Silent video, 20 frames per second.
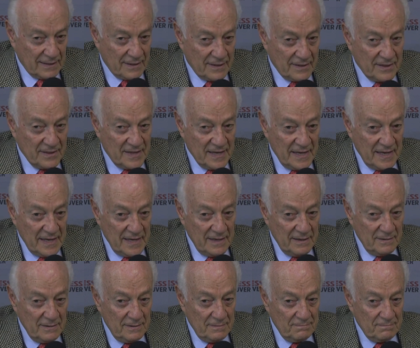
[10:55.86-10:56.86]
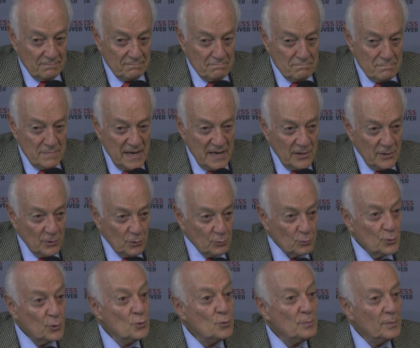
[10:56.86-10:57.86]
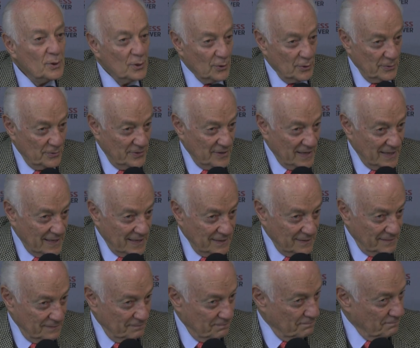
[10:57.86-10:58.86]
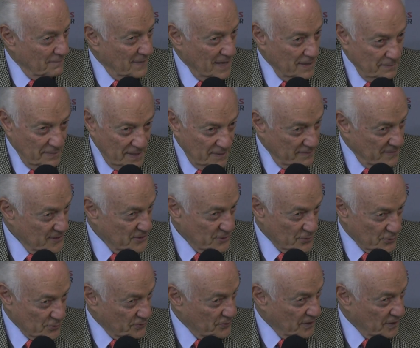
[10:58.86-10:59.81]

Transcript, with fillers: the mere rumor that maybe Mr.